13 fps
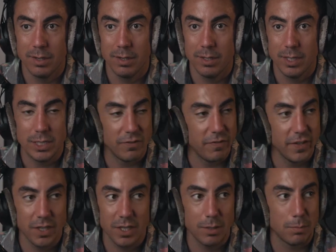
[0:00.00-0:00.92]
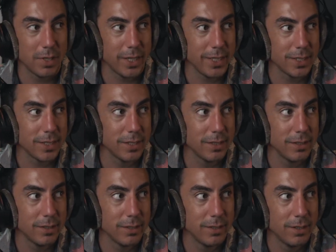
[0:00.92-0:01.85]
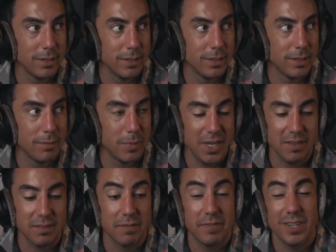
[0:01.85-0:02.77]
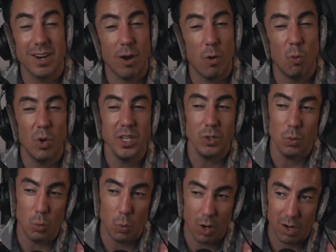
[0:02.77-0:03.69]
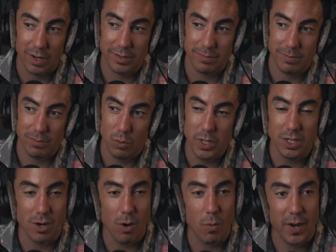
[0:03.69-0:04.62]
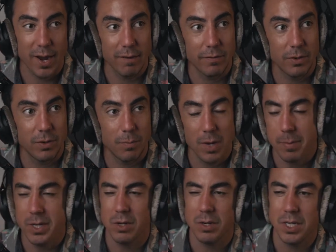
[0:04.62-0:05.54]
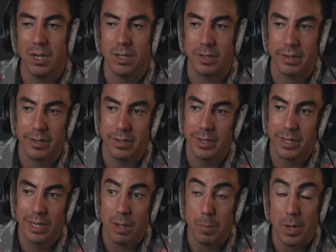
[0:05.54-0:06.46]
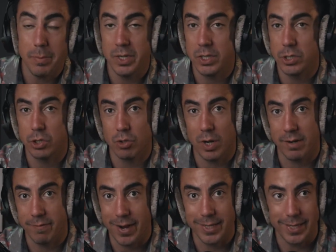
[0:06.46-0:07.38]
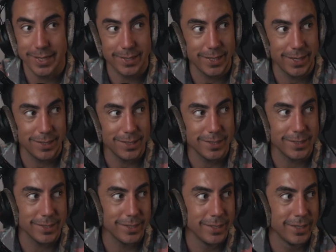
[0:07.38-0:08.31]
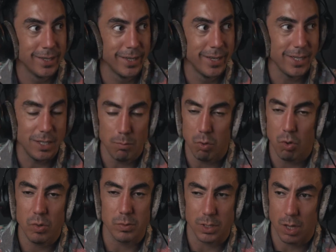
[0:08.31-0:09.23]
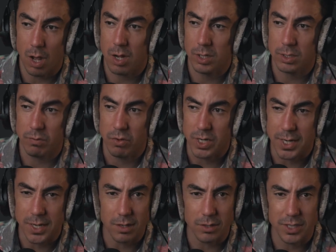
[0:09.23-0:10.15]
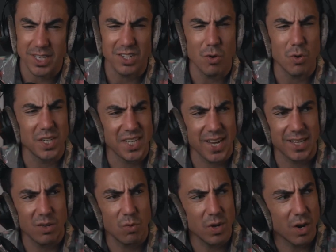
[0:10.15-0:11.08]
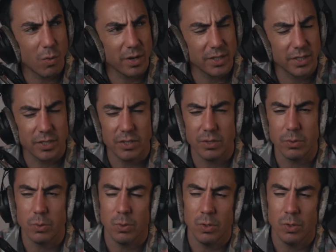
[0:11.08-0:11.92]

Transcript: is fill in the blanks. But you have to figure out what you want, what you're going after. Maybe you're younger. Maybe you're still trying to find that thing. Listen, your boy was lost for years. Didn't know exactly what I wanted to do